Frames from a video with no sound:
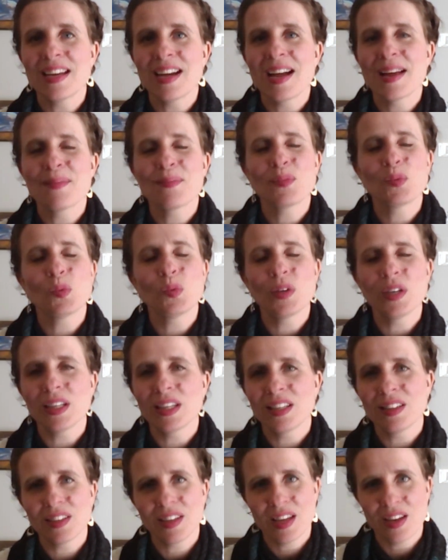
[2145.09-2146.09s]
I'm
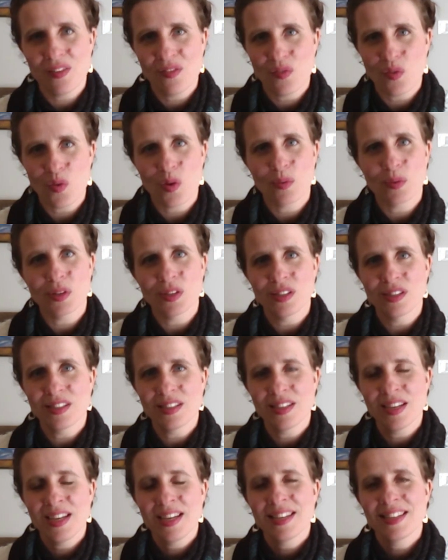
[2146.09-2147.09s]
really looking
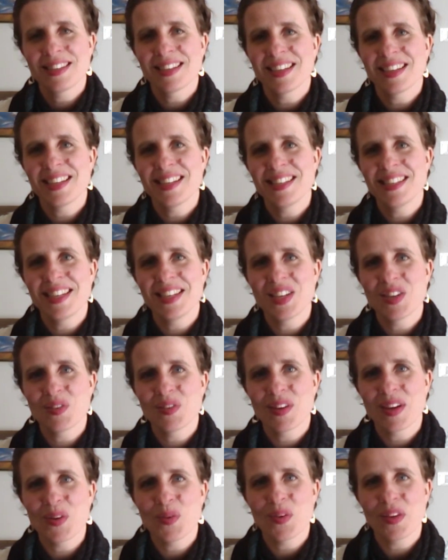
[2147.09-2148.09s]
forward to
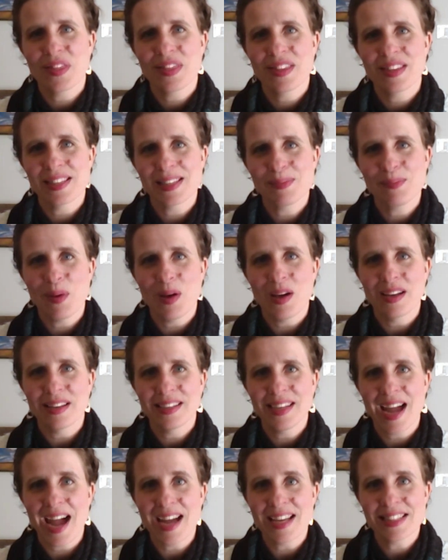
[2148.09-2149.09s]
continuing with this
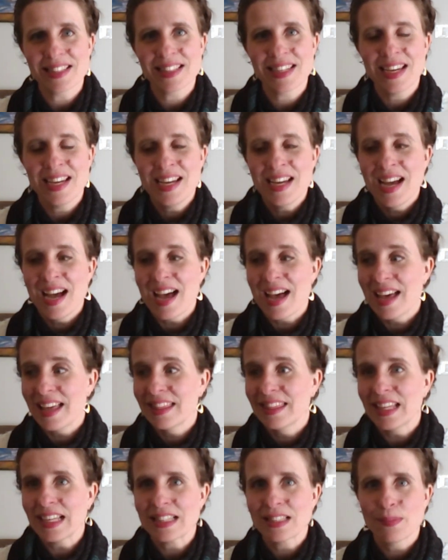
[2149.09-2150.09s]
podcast.
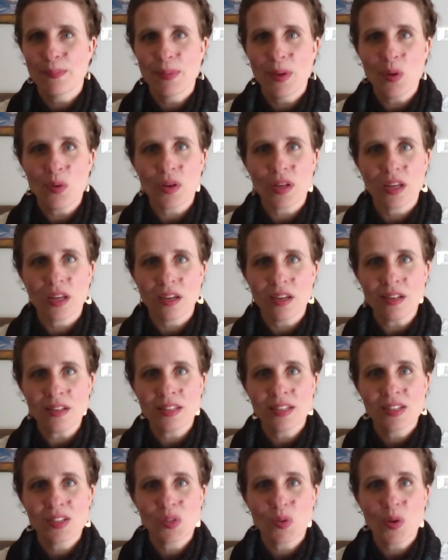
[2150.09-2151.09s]
That's about
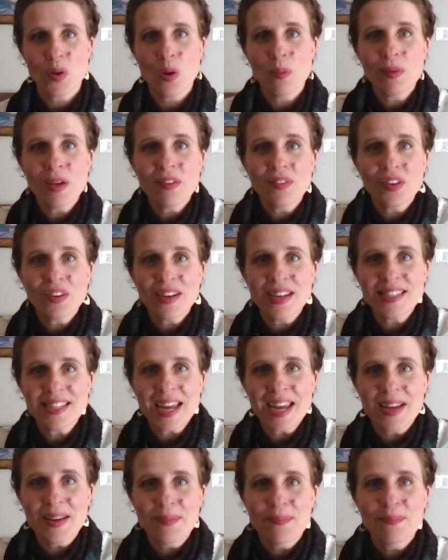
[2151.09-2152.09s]
it. So I hope you have a great
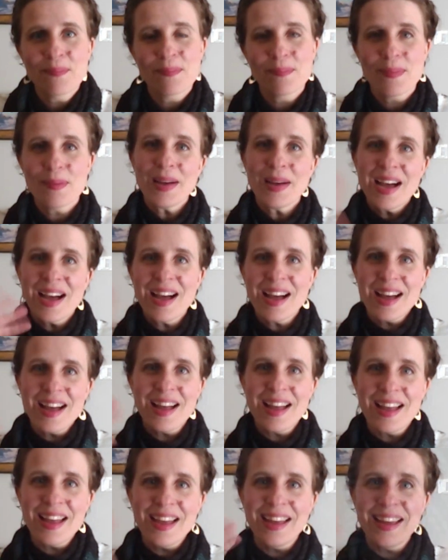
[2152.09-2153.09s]
day.
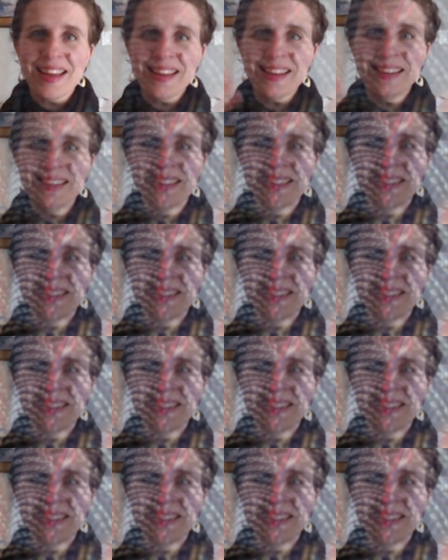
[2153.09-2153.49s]
Bye-bye.